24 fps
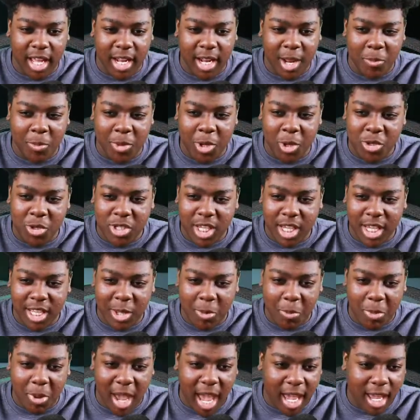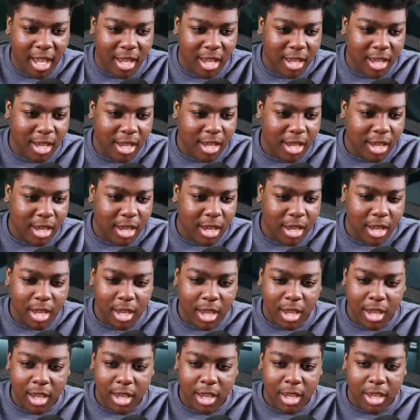That music in the back...
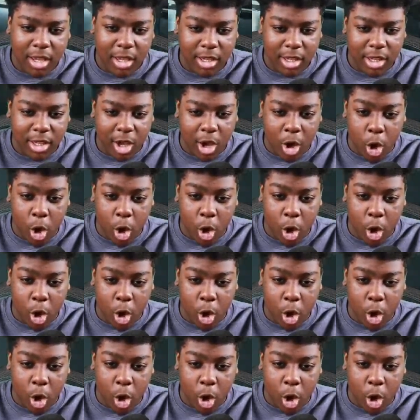Yo.